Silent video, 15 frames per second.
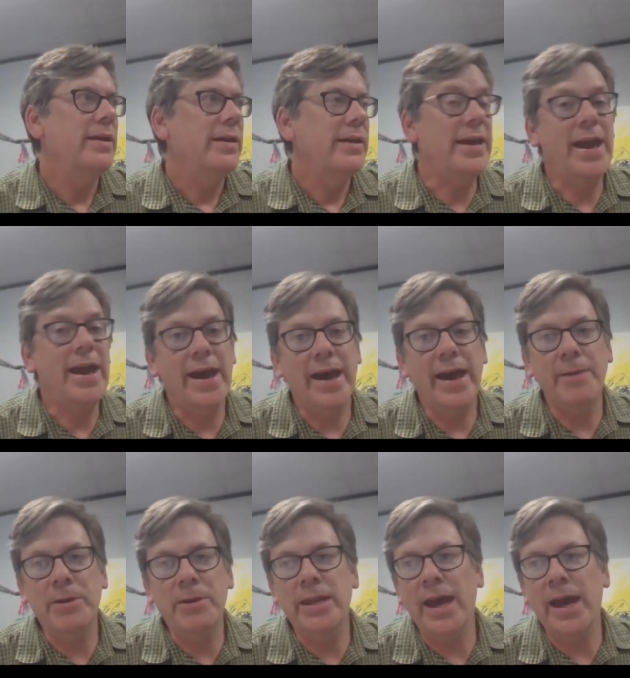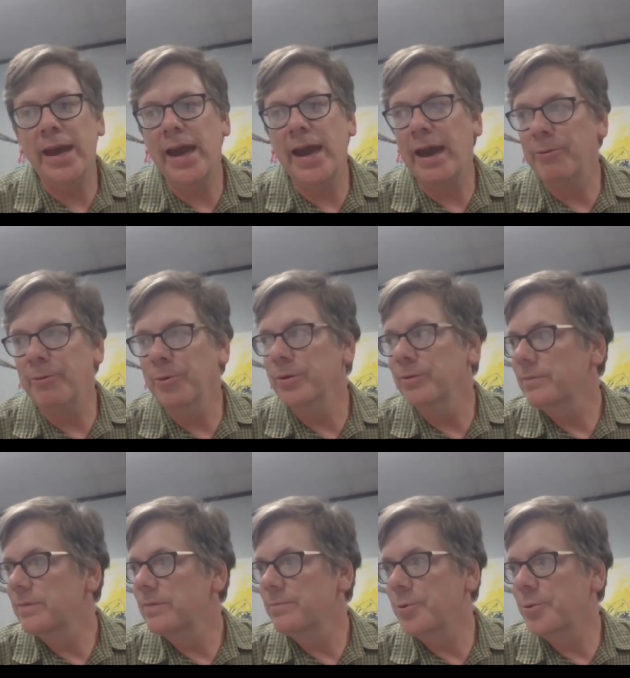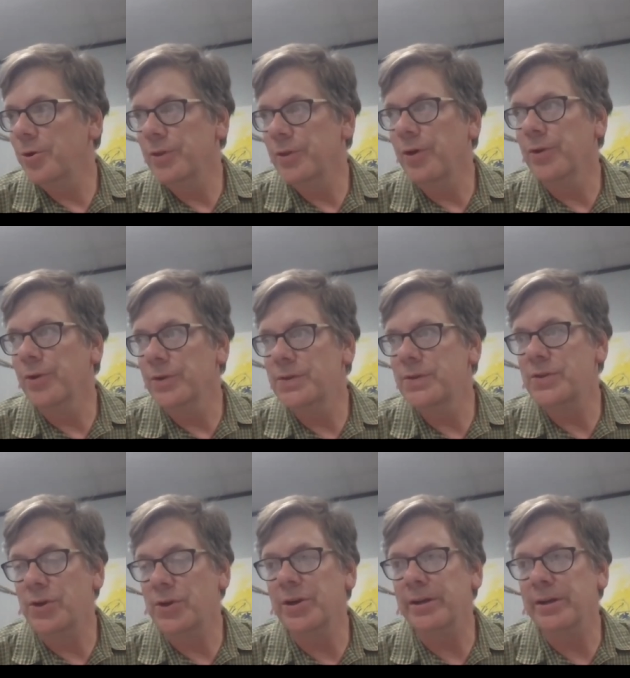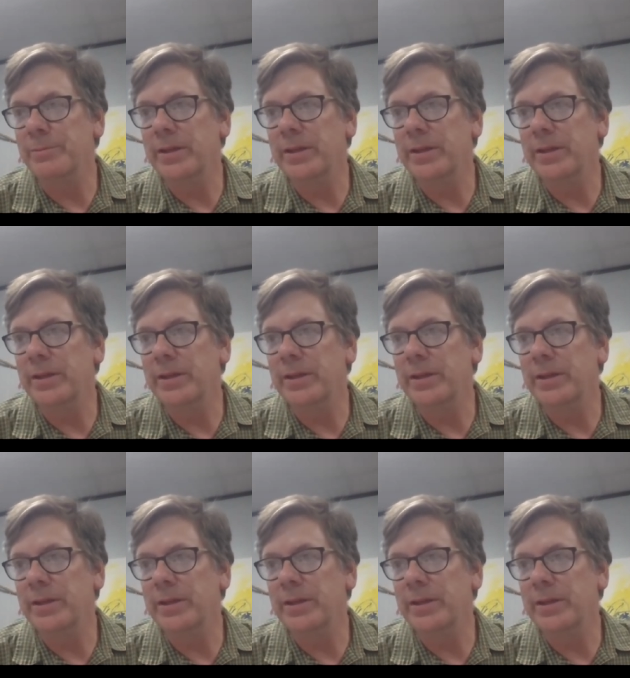yeah, I mean, I I won't bore the whole story,